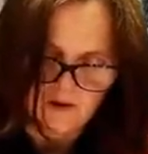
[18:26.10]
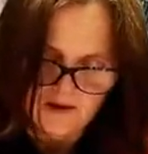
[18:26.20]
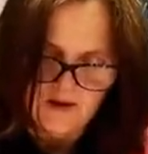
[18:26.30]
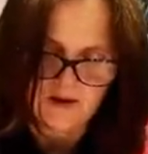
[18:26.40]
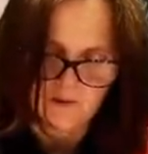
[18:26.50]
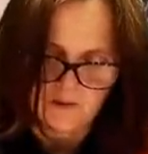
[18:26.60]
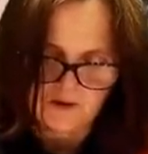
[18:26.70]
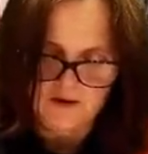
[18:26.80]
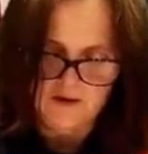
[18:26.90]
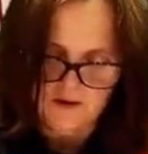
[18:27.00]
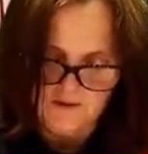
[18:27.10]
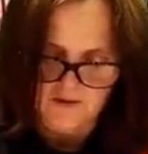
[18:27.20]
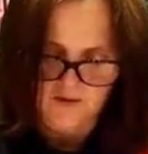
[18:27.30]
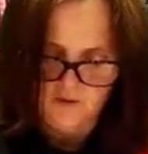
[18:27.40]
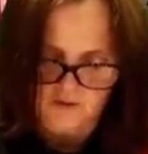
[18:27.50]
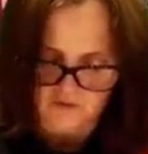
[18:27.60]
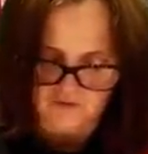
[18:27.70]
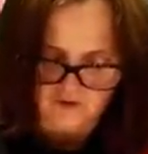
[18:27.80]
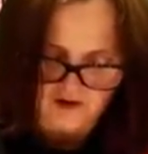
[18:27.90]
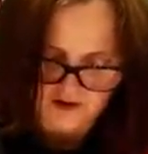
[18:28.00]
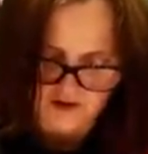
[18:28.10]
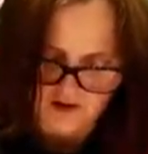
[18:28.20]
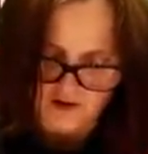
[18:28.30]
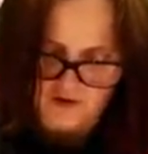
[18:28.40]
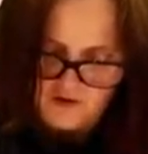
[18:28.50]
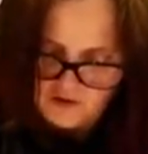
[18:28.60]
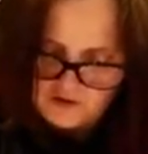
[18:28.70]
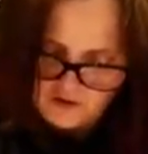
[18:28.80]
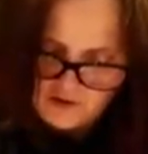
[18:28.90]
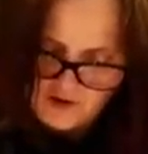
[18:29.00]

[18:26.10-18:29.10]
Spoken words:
now we need to give this all a really good